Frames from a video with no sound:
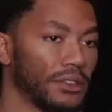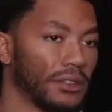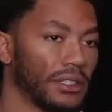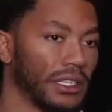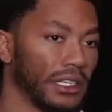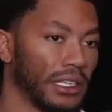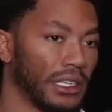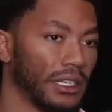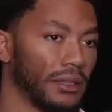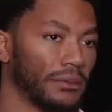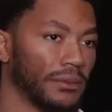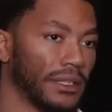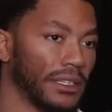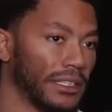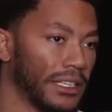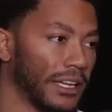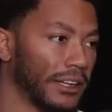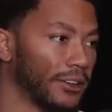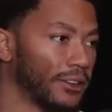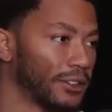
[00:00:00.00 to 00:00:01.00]
Chicago
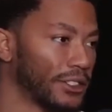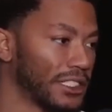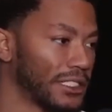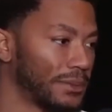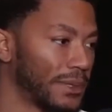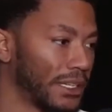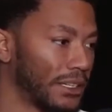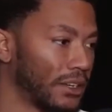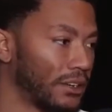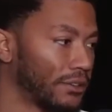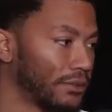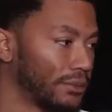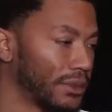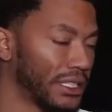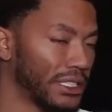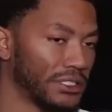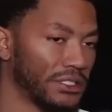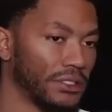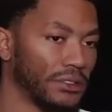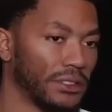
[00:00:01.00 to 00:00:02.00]
was his home.
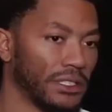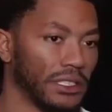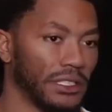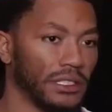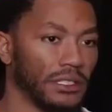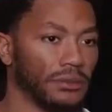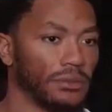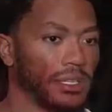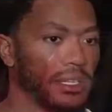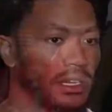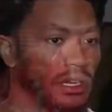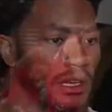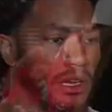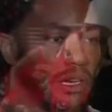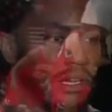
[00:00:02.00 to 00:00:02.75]
Like he